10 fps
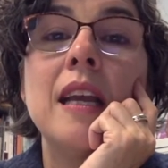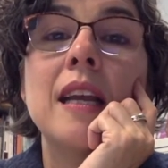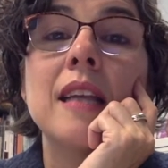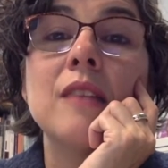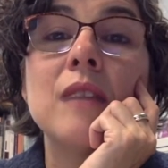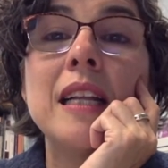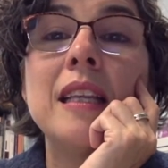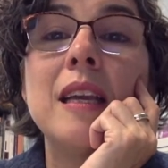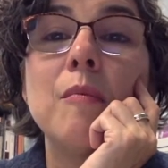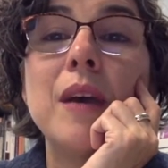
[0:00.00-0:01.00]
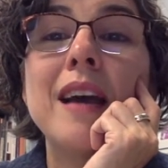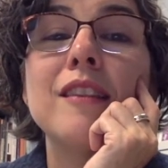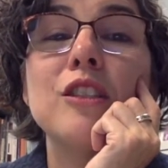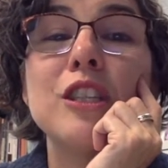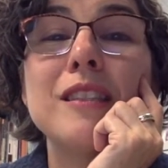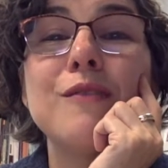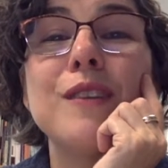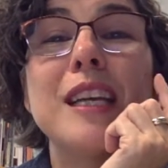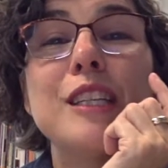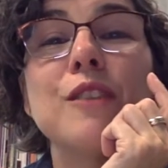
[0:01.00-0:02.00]
can directly impact the
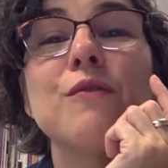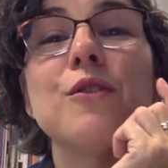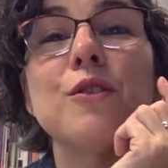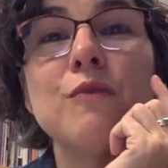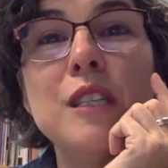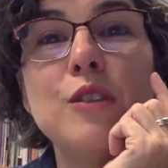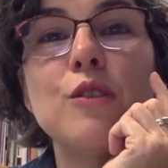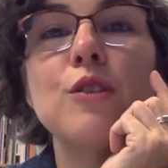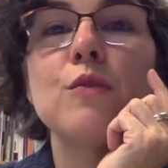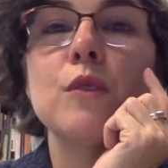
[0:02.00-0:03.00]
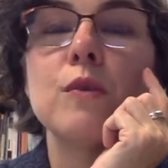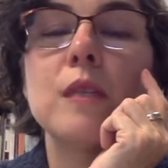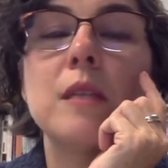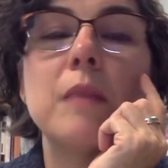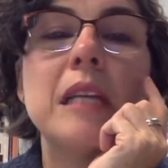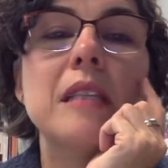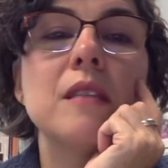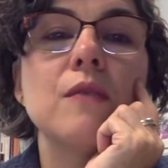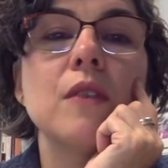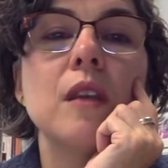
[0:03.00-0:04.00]
justification for the research, which was the
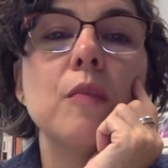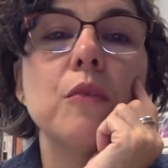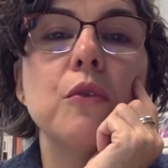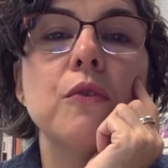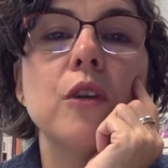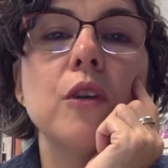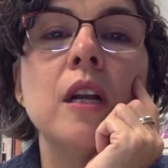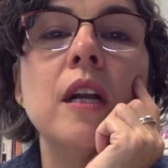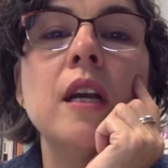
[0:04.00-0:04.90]
basis for the approval.